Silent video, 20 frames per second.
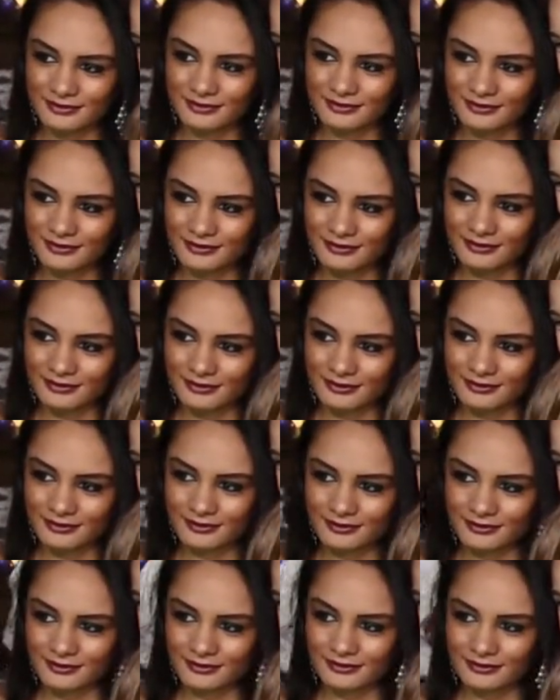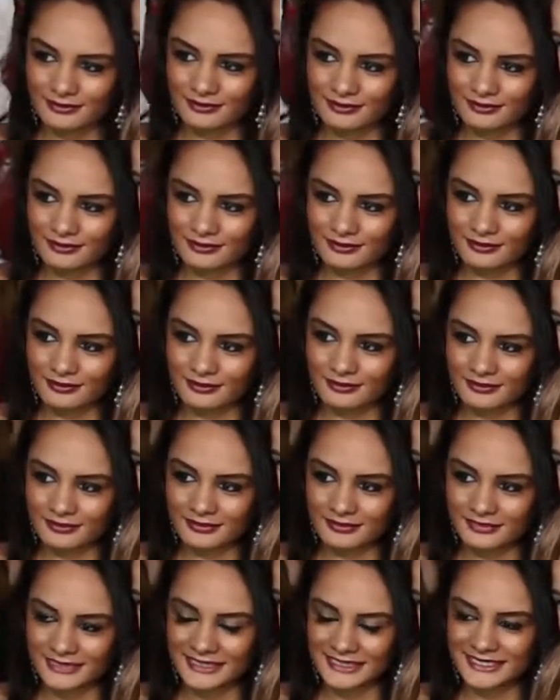
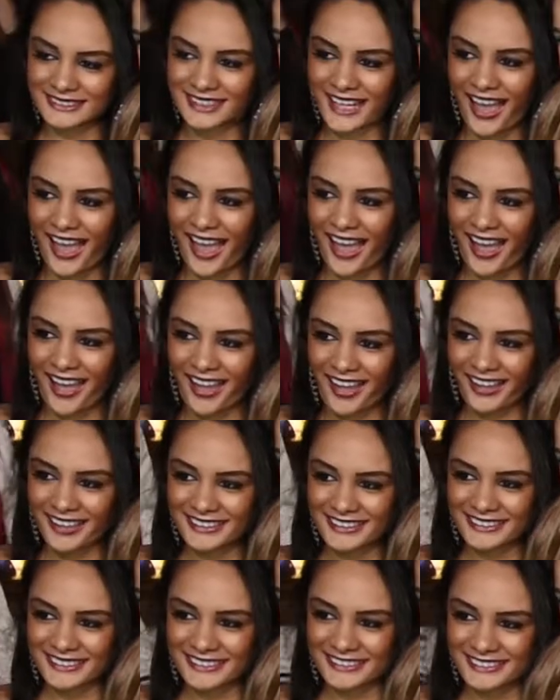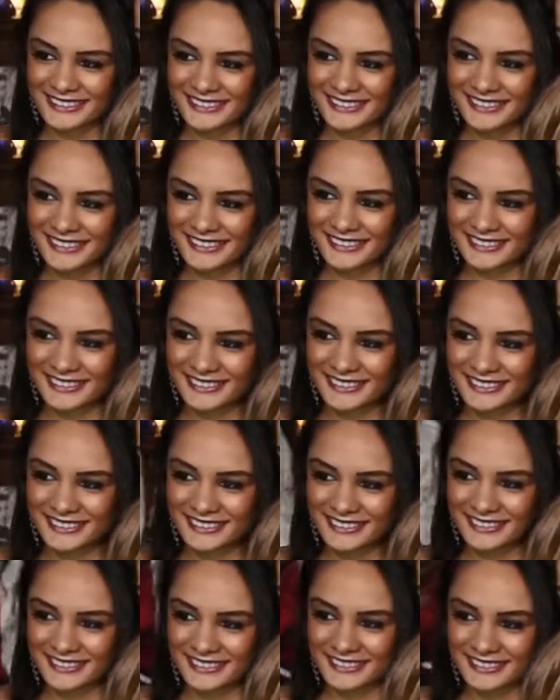
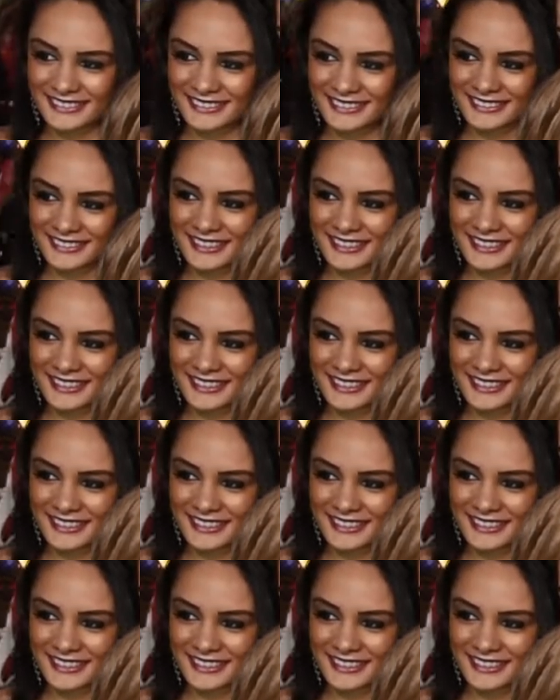[no speech]